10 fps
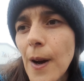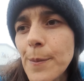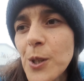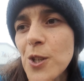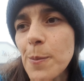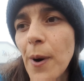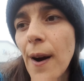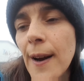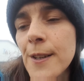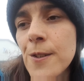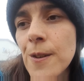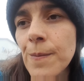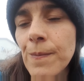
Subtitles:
I'm not surprised.